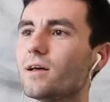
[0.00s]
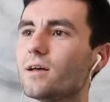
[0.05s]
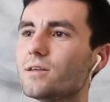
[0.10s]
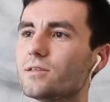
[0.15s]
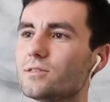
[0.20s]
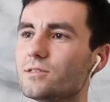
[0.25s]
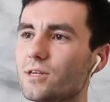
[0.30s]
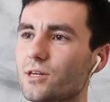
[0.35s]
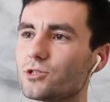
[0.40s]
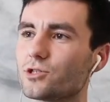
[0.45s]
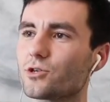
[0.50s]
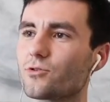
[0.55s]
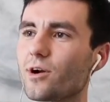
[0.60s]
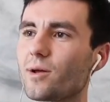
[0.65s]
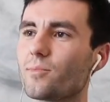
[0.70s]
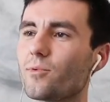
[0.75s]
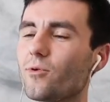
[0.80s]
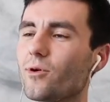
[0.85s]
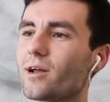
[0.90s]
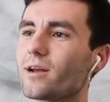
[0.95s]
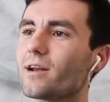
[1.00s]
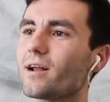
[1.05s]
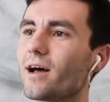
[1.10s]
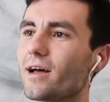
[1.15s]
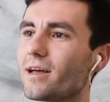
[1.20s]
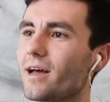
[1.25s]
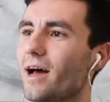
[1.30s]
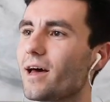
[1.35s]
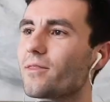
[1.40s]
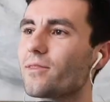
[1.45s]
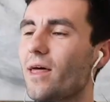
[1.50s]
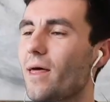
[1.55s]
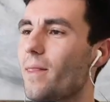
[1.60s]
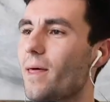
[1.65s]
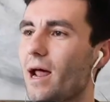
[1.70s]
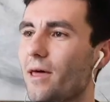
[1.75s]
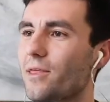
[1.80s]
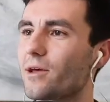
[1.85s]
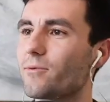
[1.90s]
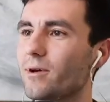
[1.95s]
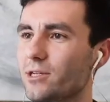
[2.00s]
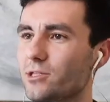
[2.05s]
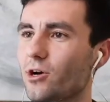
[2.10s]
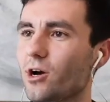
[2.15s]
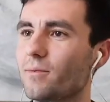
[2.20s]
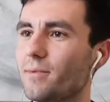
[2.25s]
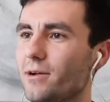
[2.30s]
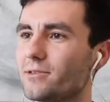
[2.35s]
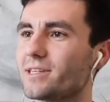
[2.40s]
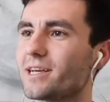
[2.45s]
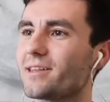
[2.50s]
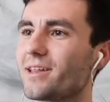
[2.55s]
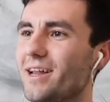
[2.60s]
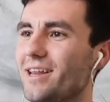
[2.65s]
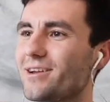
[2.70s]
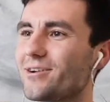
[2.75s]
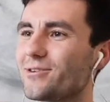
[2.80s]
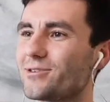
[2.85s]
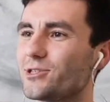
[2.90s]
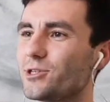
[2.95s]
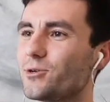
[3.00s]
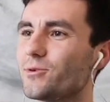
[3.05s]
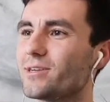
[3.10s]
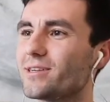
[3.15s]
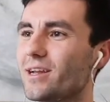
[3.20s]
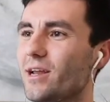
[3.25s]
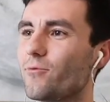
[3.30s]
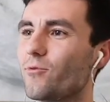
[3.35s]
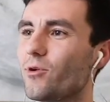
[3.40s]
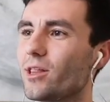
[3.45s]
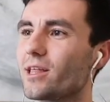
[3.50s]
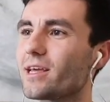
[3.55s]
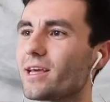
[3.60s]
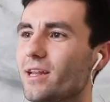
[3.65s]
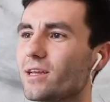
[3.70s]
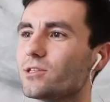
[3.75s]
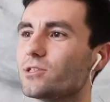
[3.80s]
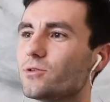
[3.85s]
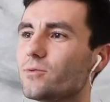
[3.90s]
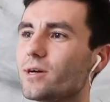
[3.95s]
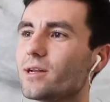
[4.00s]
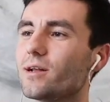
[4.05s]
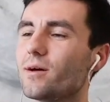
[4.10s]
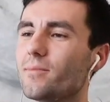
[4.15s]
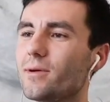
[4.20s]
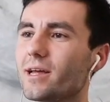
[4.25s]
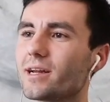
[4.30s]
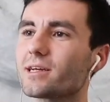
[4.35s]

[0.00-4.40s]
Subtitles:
such a great point. Then I think we could talk about daylight here too and really get into it a bit.